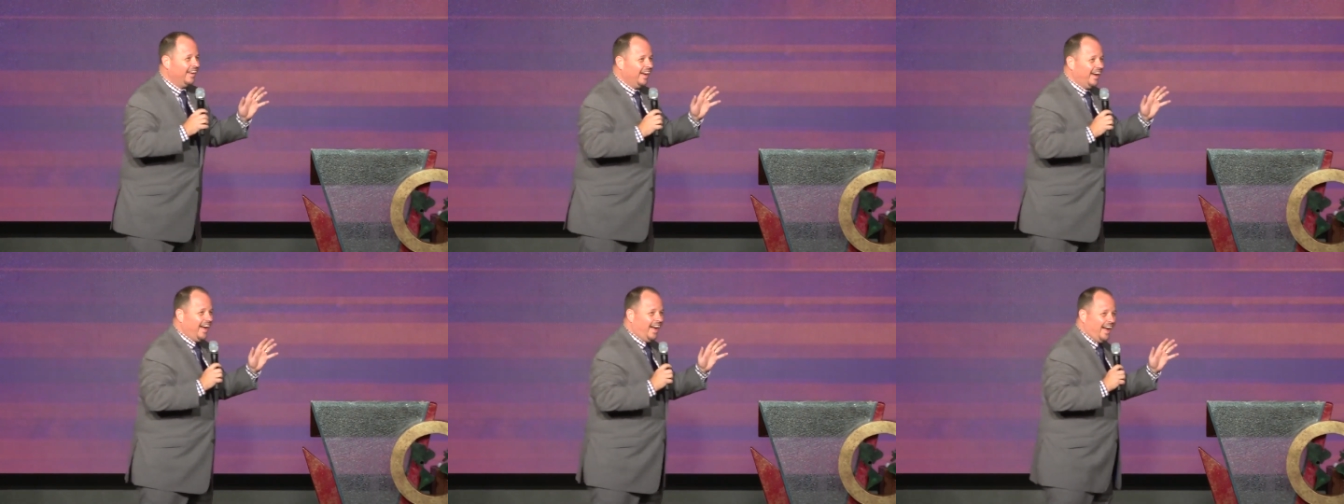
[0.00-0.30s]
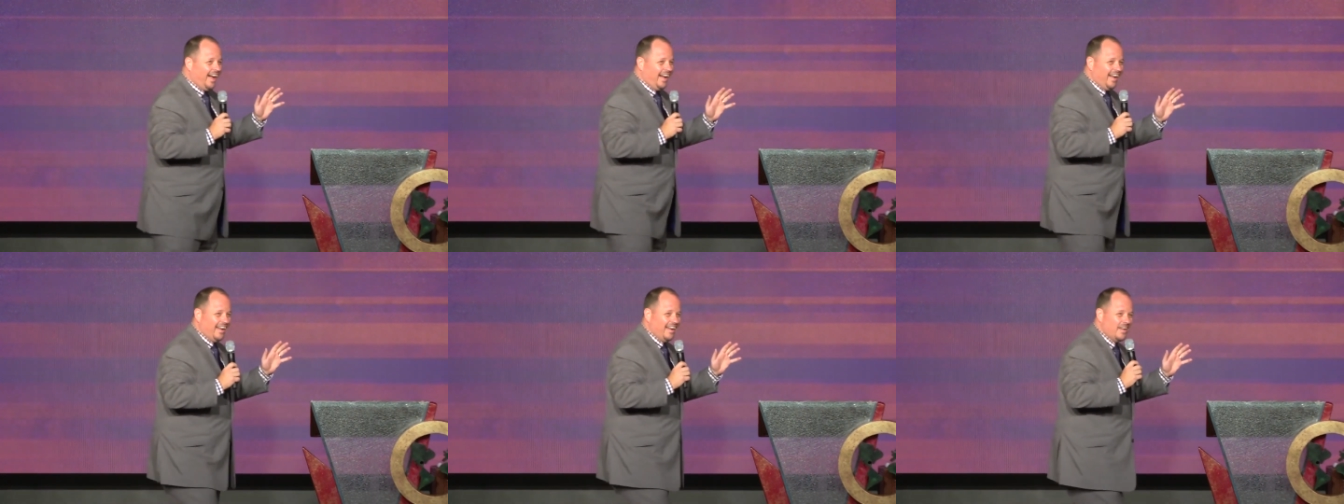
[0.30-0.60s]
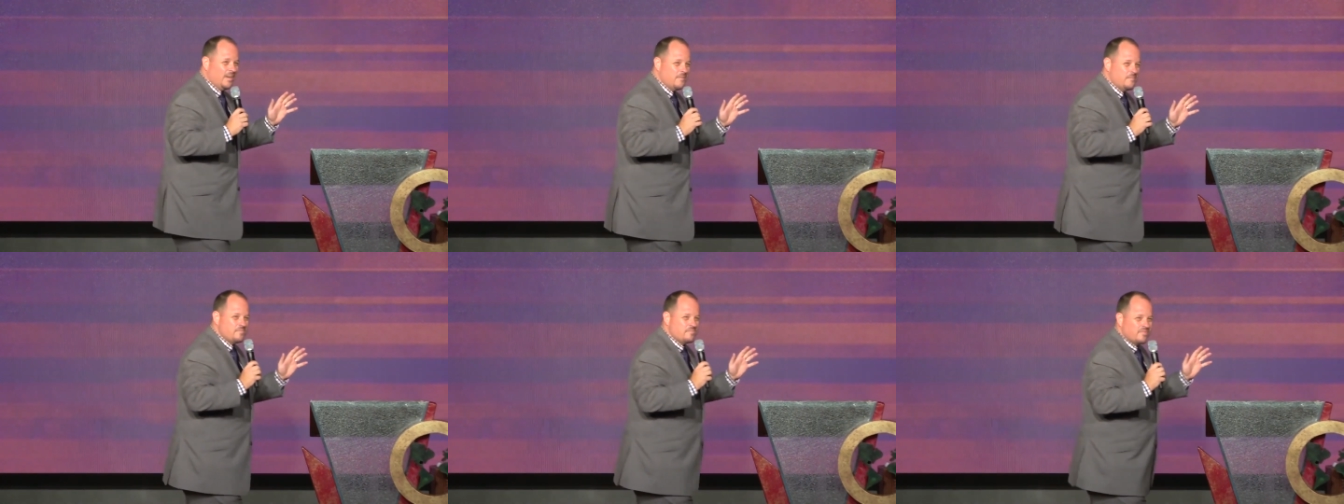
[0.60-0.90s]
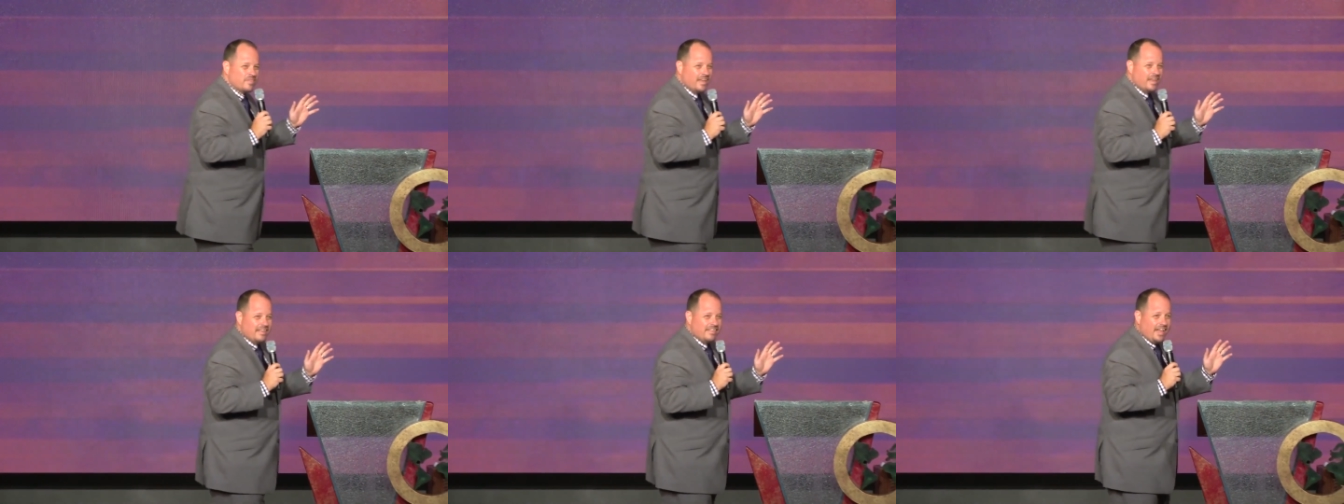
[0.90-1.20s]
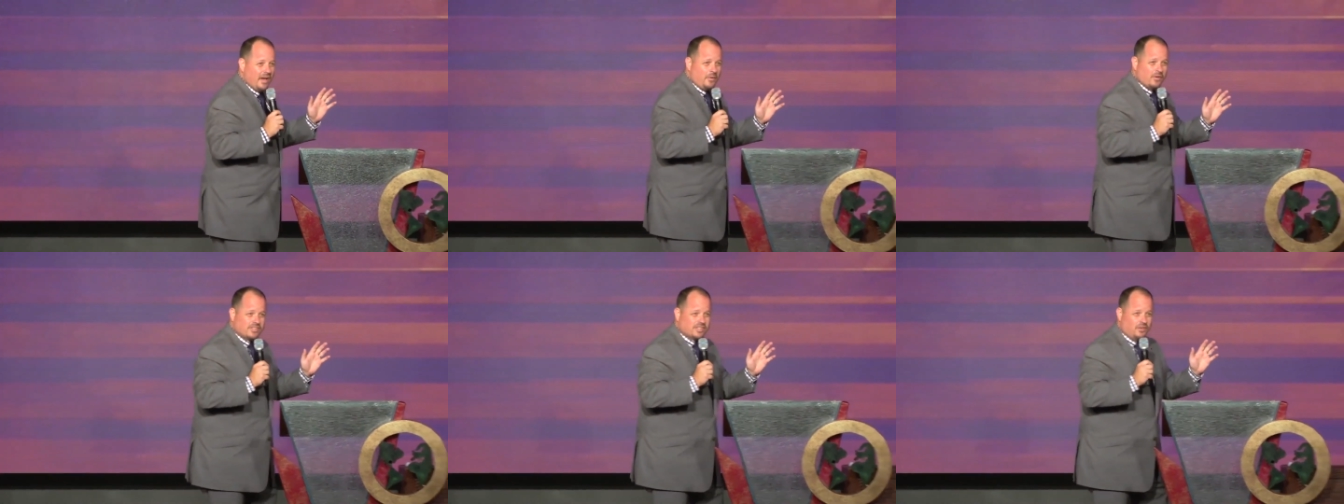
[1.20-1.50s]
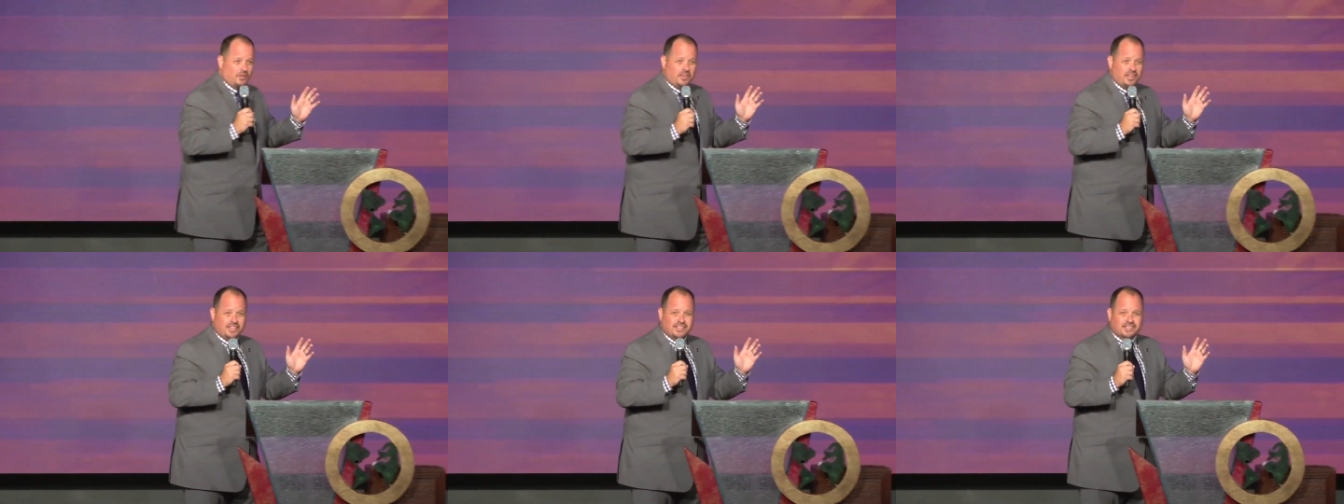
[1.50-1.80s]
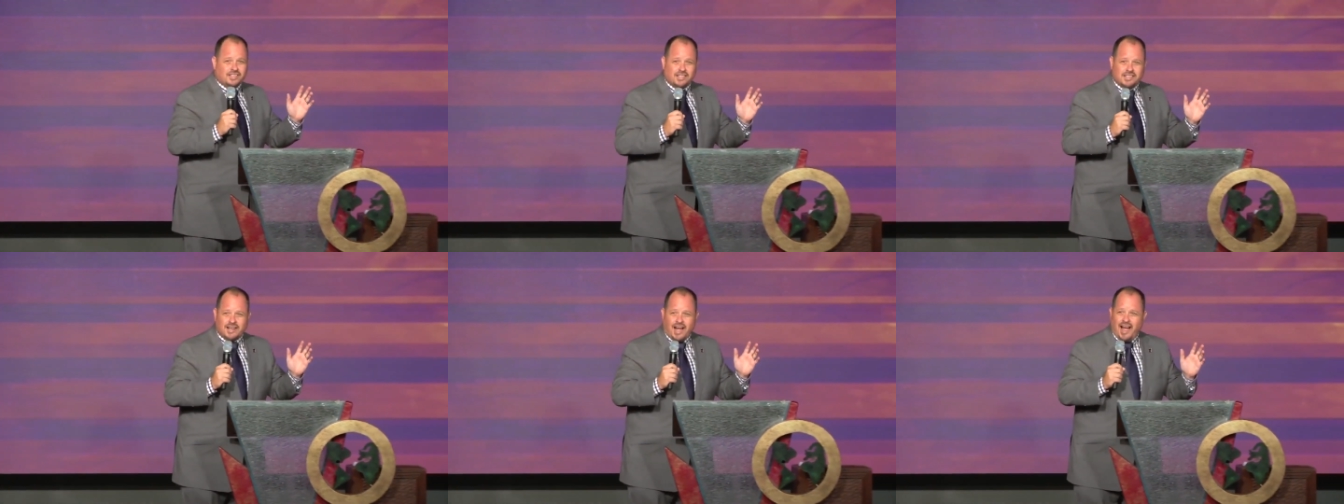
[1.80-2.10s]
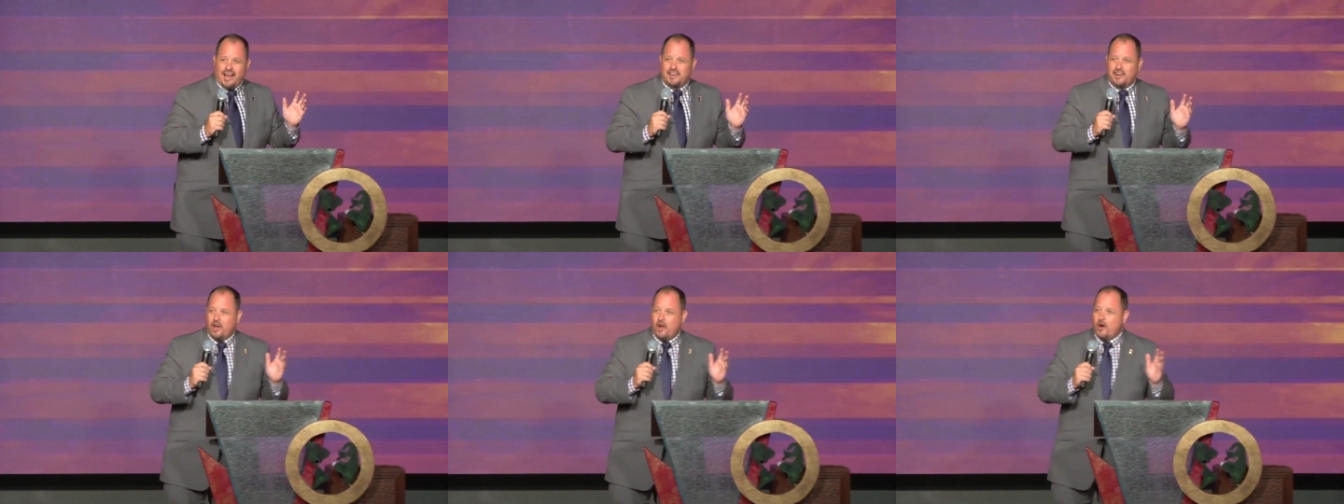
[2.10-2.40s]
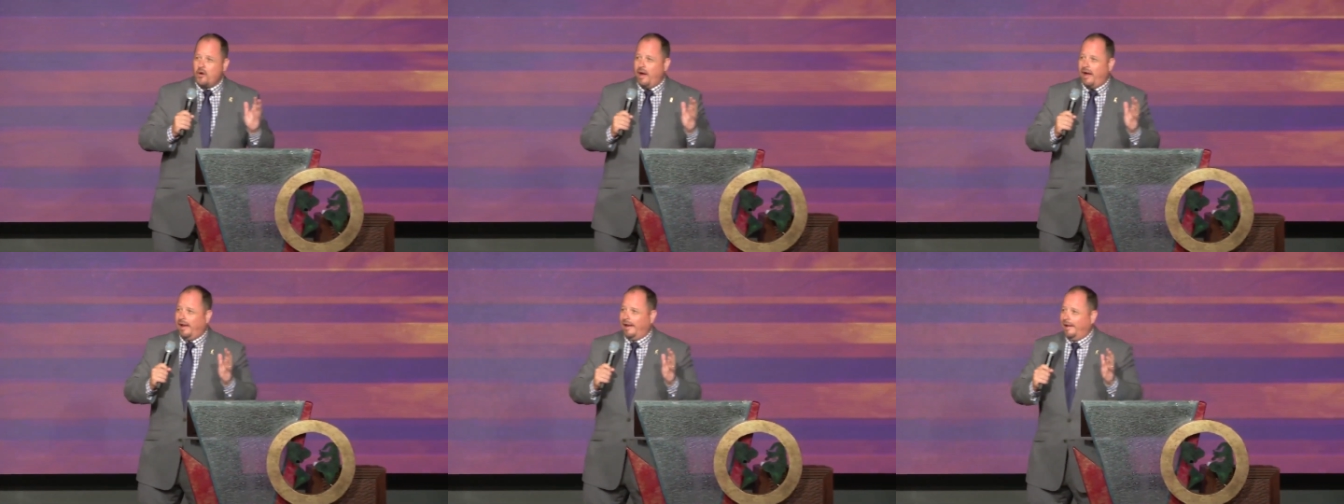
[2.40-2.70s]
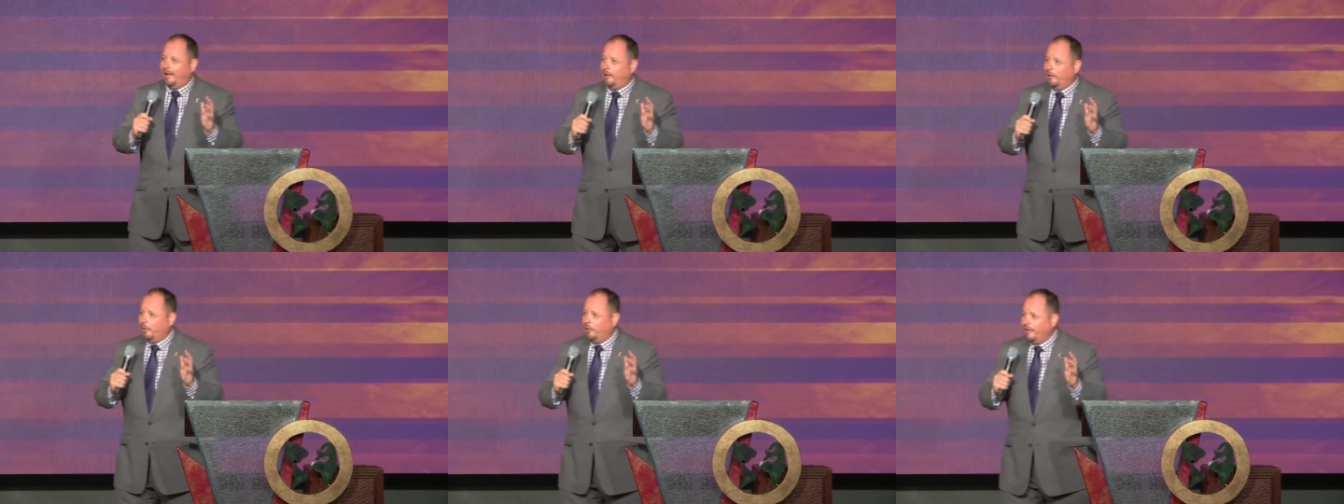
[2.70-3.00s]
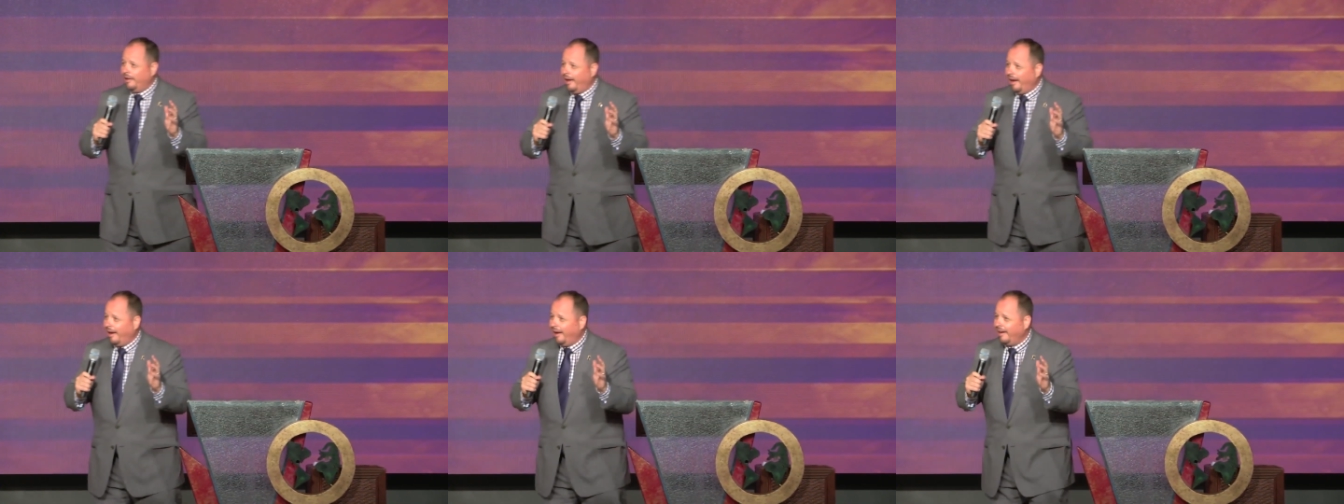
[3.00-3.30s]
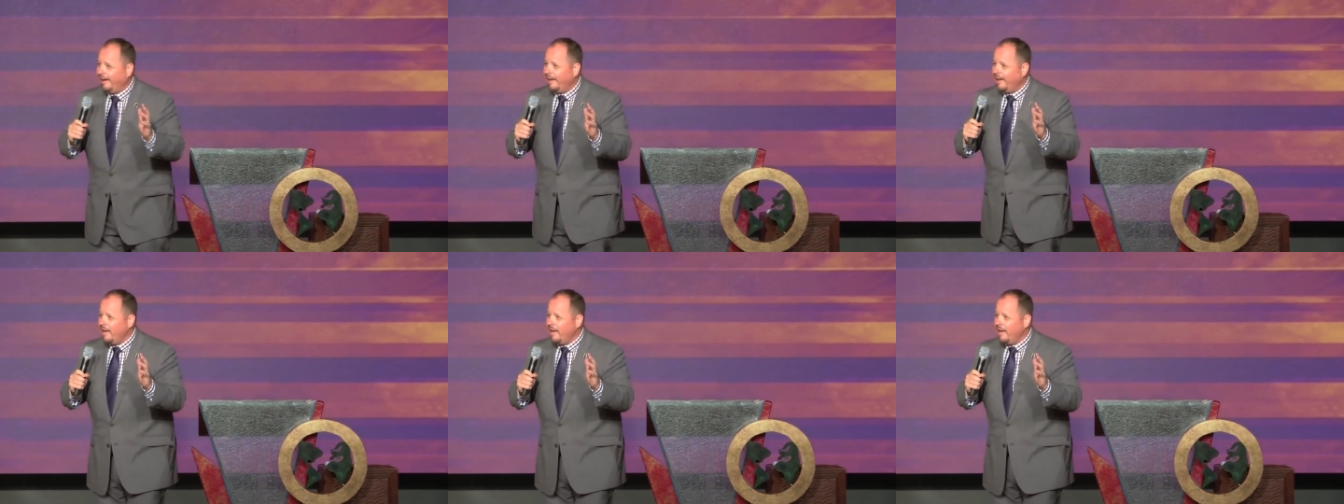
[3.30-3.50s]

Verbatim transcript: Ah, and that was the only tuk I know. Hallelujah.